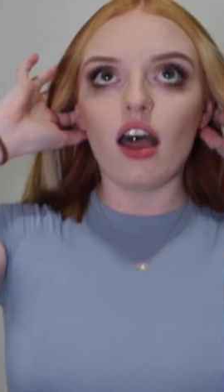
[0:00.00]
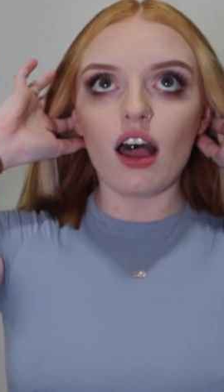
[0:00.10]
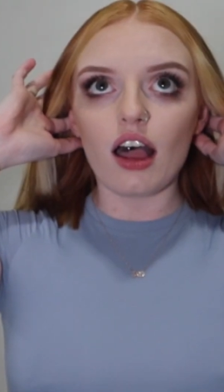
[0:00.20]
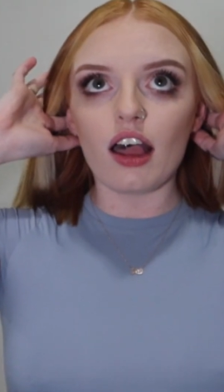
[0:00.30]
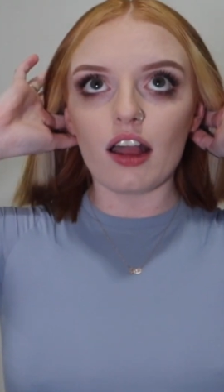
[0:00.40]

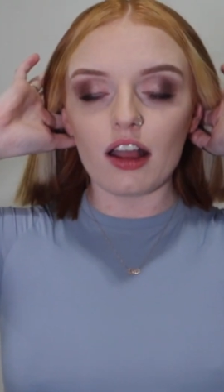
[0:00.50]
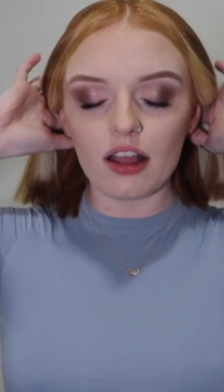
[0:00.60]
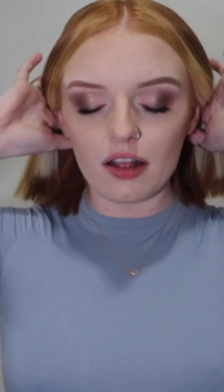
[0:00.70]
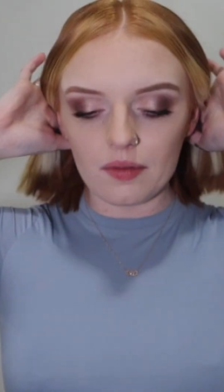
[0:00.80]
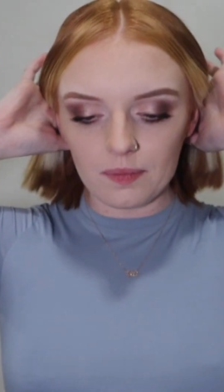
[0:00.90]

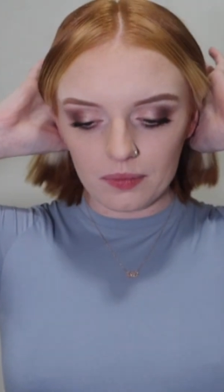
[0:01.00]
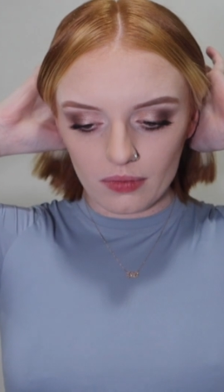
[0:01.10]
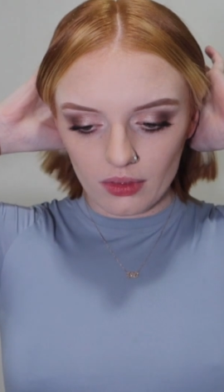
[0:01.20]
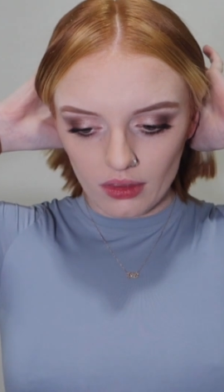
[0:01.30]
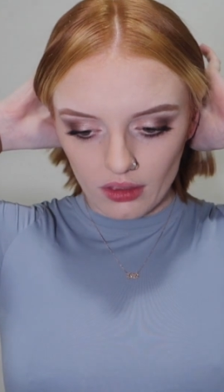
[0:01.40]
Um,
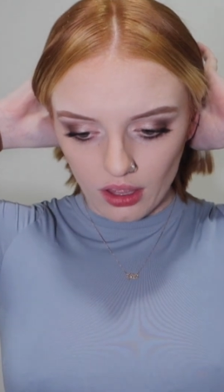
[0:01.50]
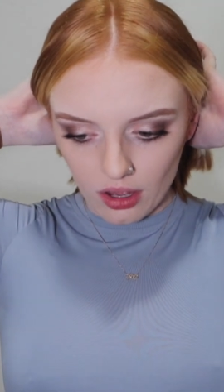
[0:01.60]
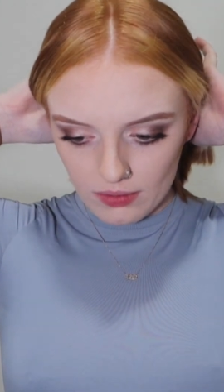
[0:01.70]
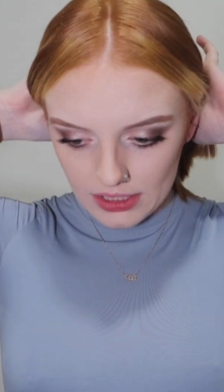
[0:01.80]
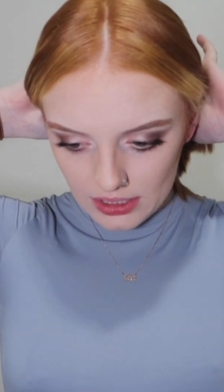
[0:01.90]
I
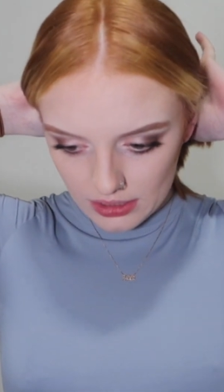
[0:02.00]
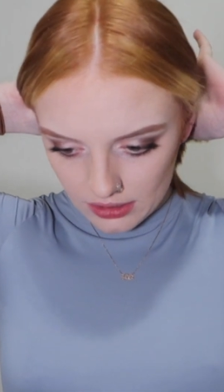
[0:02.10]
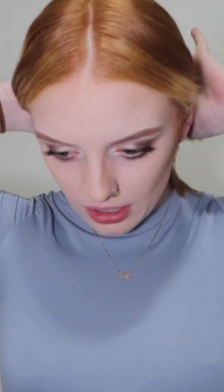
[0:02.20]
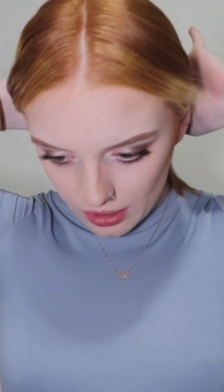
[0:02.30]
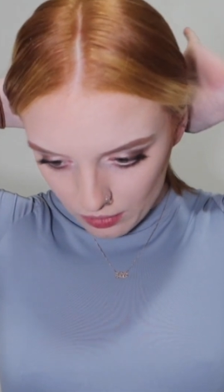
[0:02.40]
always
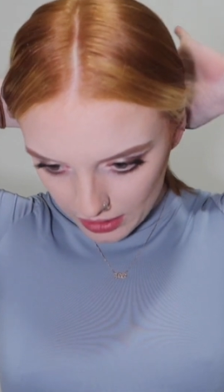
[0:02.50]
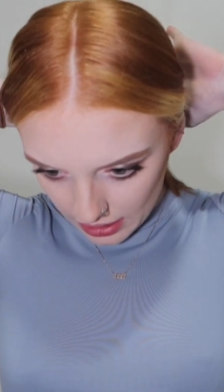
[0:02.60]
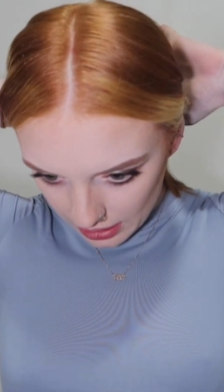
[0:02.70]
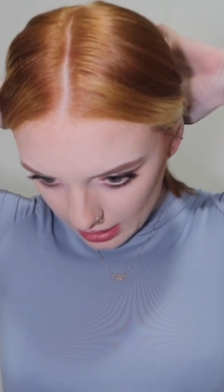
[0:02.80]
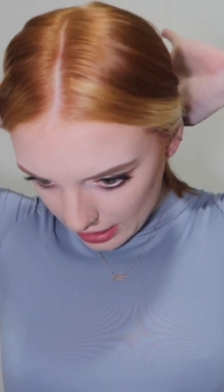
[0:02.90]
start
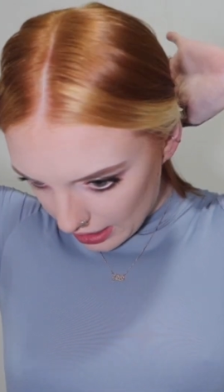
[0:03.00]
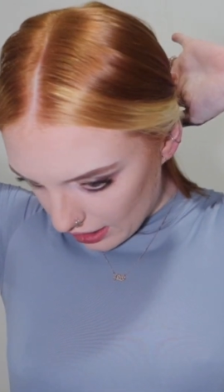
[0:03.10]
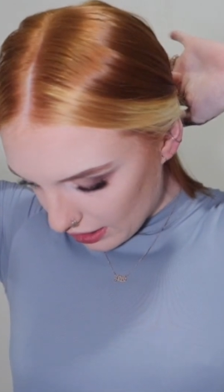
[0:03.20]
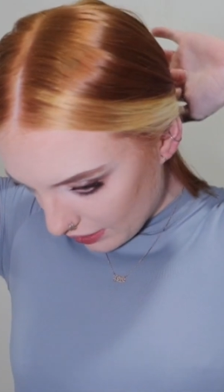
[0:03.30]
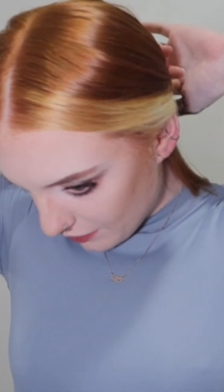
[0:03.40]
with like